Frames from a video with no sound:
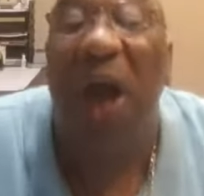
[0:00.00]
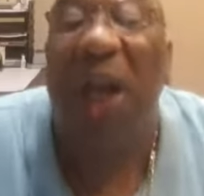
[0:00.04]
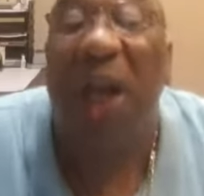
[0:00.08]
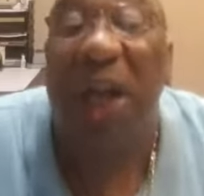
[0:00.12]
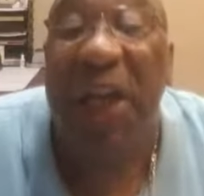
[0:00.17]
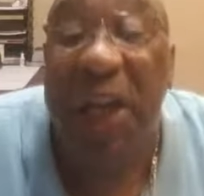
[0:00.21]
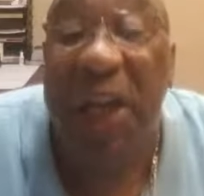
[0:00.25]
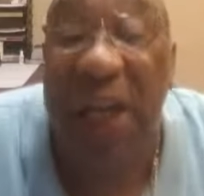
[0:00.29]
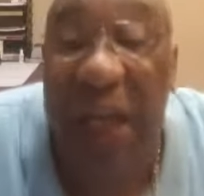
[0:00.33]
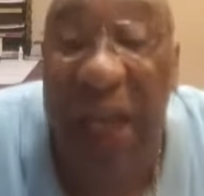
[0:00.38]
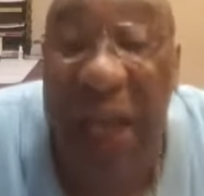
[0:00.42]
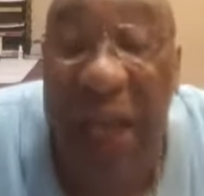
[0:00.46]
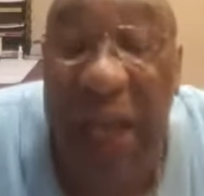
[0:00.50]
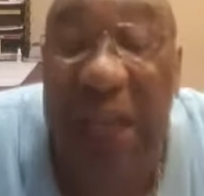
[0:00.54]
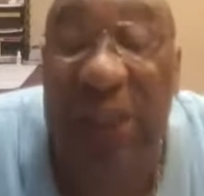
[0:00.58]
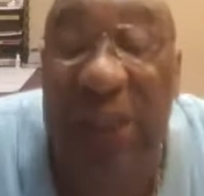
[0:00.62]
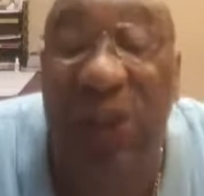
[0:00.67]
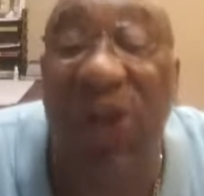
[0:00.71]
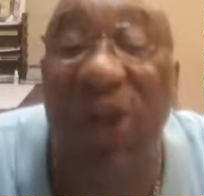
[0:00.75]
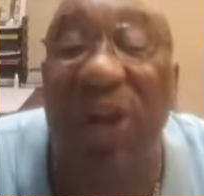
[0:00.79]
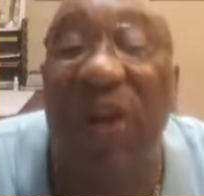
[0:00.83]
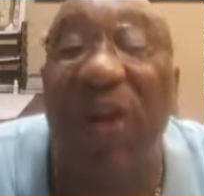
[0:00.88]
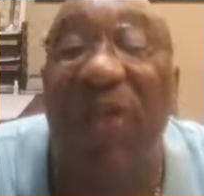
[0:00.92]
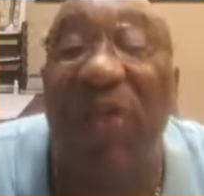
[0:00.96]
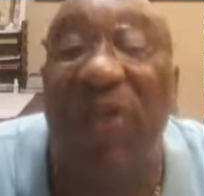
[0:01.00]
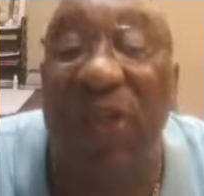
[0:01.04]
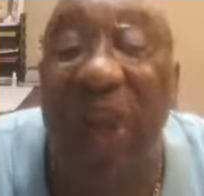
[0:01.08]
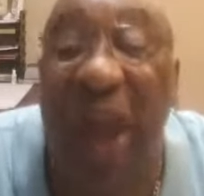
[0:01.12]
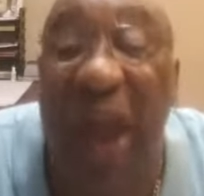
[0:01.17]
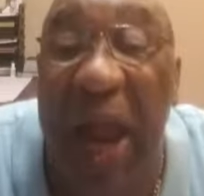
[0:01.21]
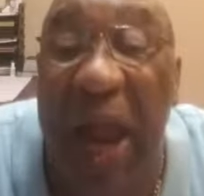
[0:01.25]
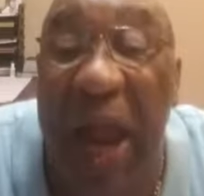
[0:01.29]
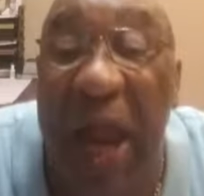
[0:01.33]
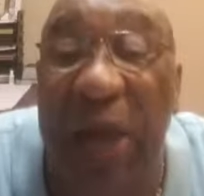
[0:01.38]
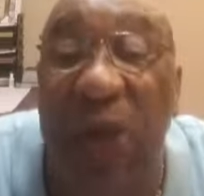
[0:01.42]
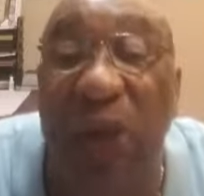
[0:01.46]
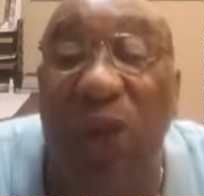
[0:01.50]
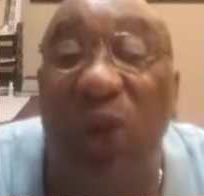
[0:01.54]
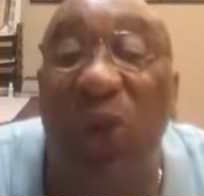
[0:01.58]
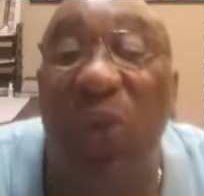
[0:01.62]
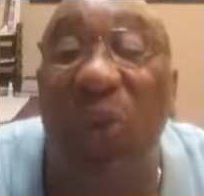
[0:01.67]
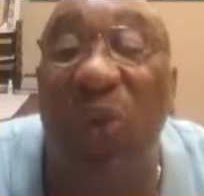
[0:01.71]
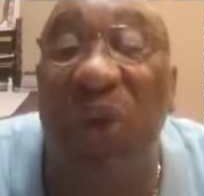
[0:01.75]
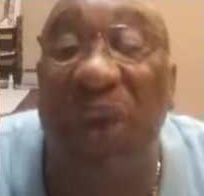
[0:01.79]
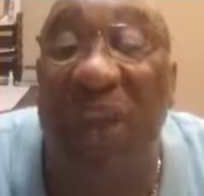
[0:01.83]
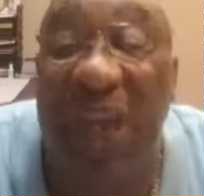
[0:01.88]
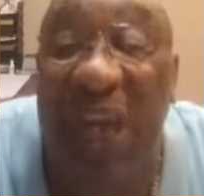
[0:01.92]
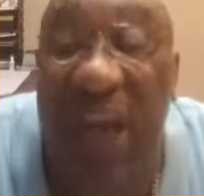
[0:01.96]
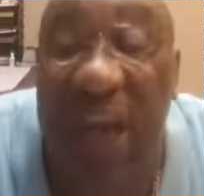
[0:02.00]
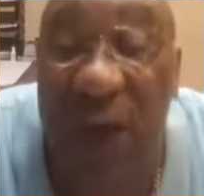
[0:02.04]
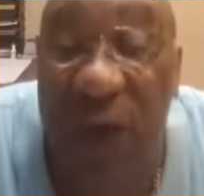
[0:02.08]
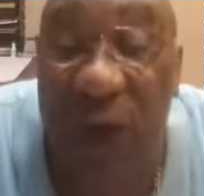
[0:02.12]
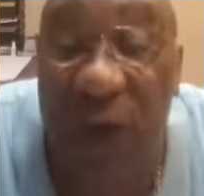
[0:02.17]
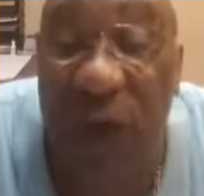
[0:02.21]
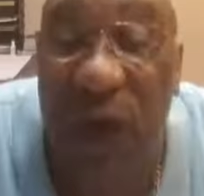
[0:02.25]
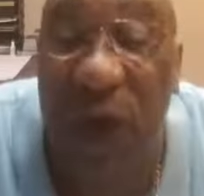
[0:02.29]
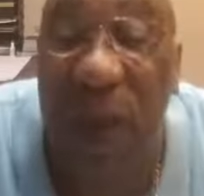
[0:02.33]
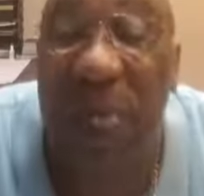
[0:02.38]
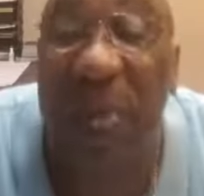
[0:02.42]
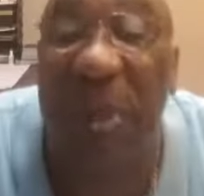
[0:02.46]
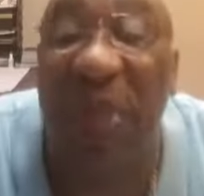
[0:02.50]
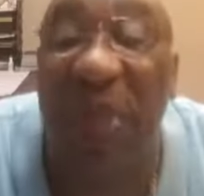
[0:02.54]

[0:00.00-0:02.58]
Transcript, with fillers: These are the things you get from the